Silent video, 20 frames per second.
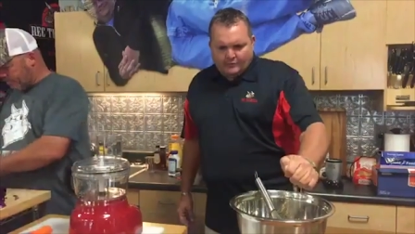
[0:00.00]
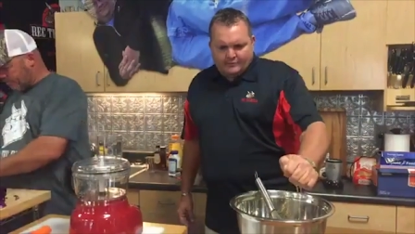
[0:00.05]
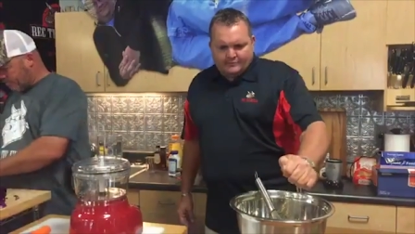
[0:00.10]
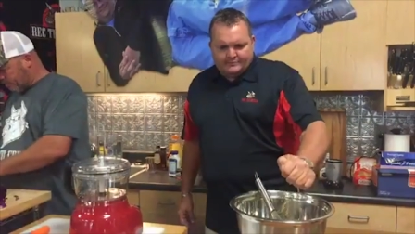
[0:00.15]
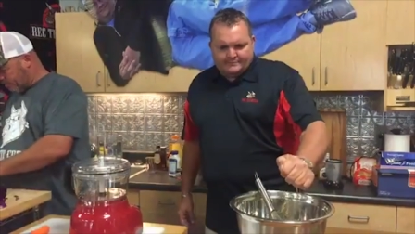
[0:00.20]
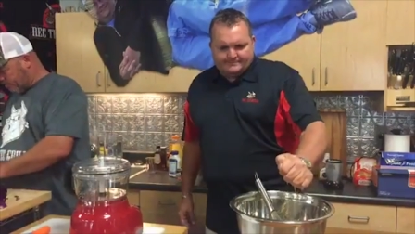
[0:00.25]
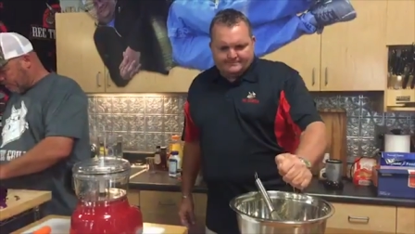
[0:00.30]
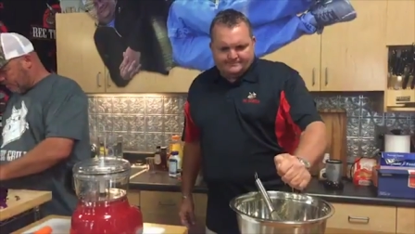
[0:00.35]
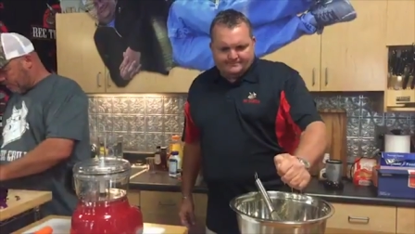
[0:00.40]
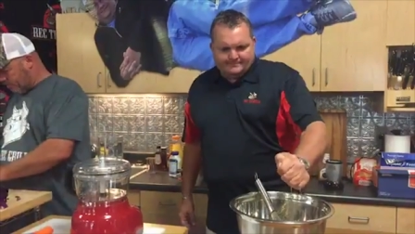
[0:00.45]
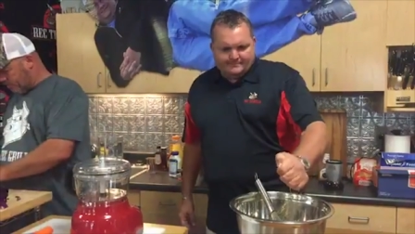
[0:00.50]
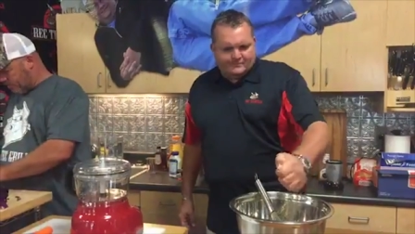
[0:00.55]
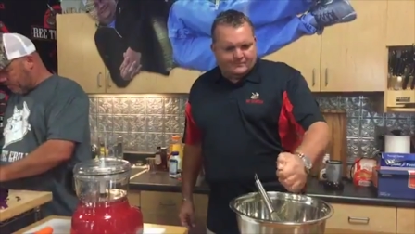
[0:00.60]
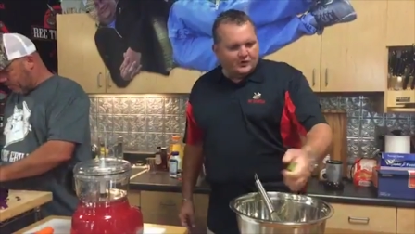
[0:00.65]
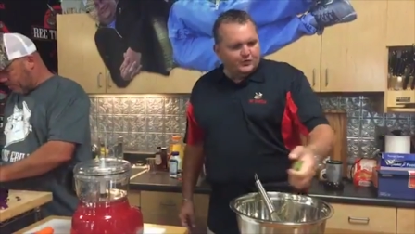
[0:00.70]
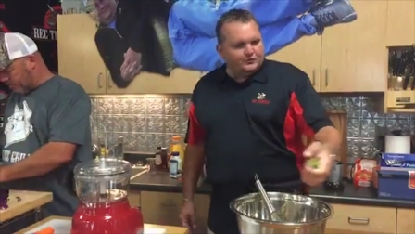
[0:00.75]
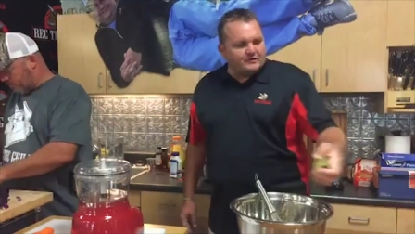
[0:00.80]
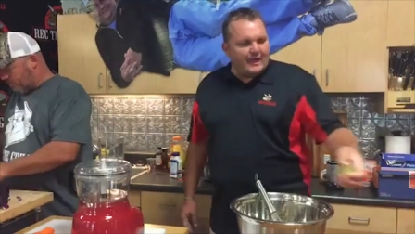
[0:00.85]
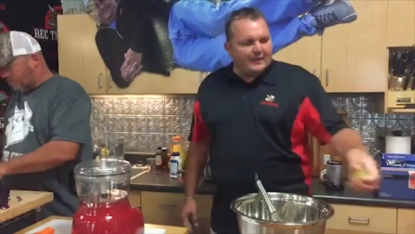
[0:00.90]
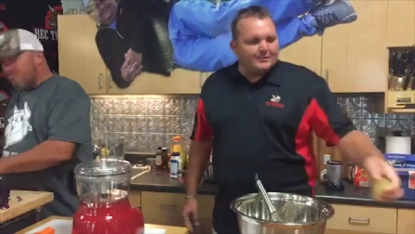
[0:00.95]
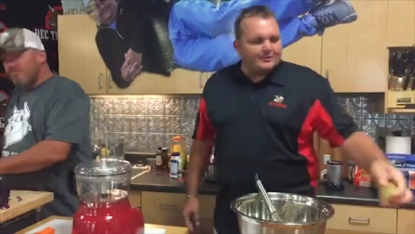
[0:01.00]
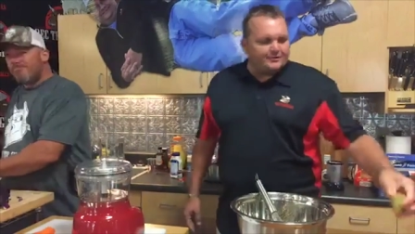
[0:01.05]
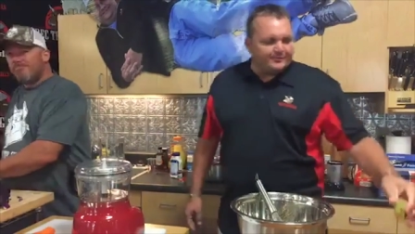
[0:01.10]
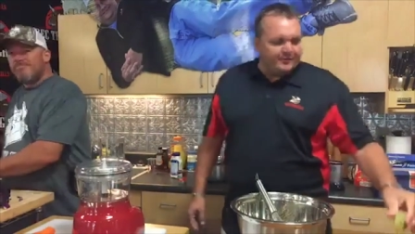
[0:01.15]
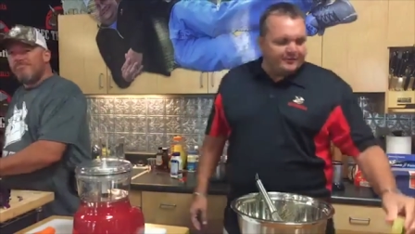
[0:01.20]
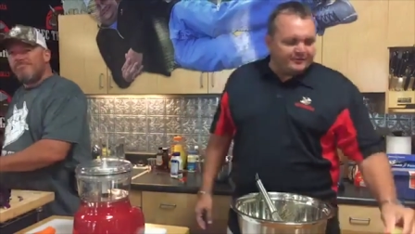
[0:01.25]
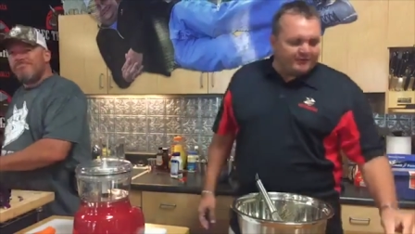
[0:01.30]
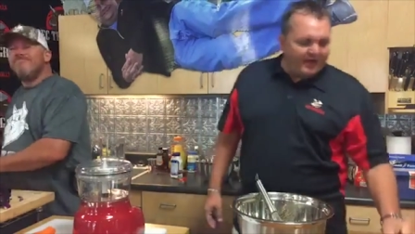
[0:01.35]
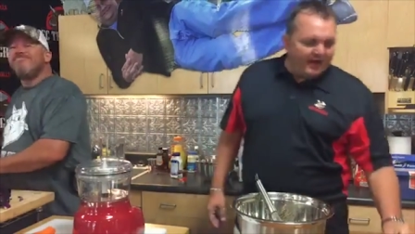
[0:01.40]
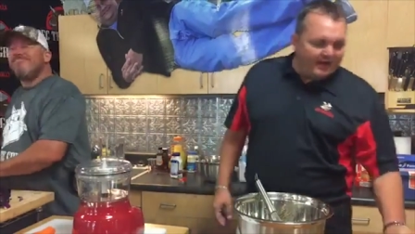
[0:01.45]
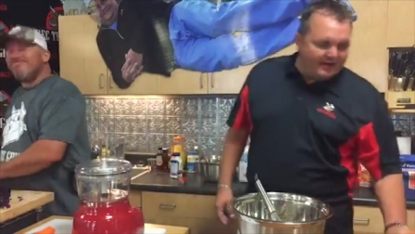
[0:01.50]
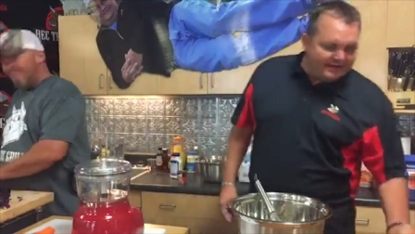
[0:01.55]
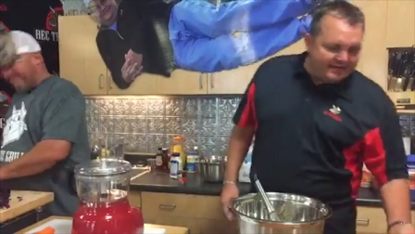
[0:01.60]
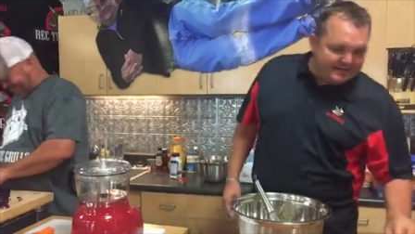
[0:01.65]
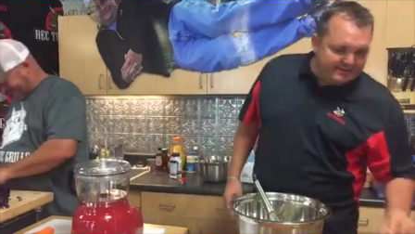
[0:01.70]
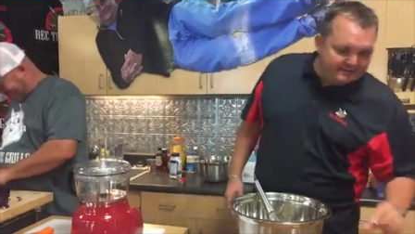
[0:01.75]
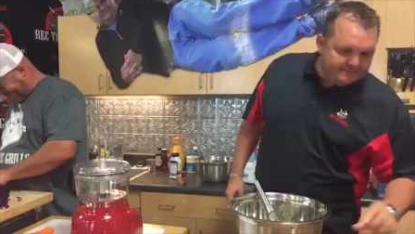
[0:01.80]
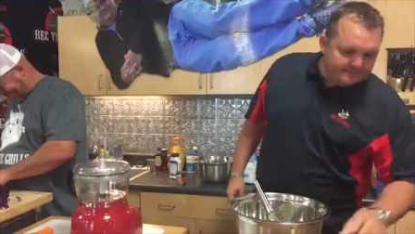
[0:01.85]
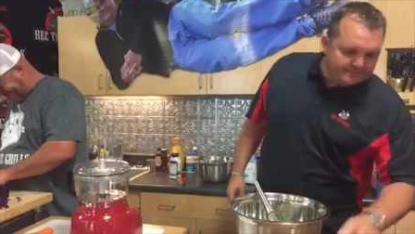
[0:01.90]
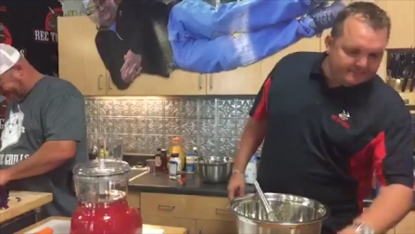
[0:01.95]
Oh, two tablespoons
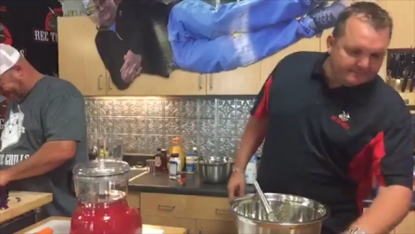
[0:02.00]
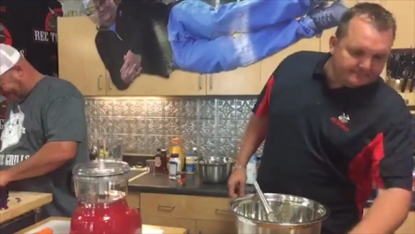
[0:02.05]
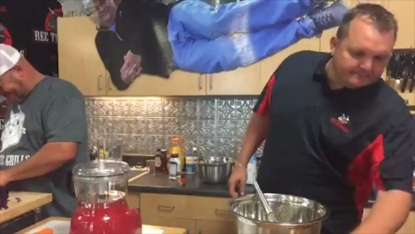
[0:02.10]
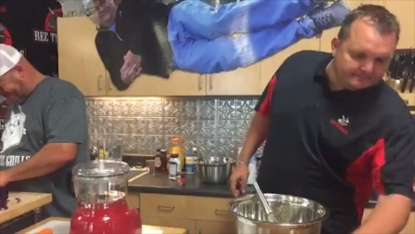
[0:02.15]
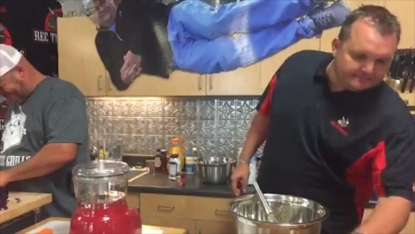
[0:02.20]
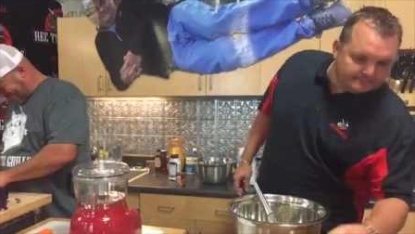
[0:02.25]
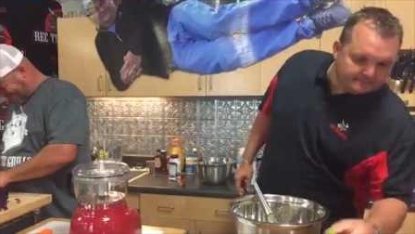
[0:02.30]
of honey.